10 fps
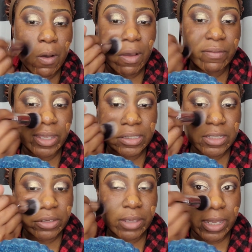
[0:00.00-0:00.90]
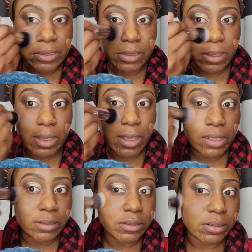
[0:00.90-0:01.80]
Oh, I forgot to tell you guys the
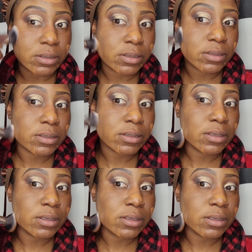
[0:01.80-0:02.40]
color.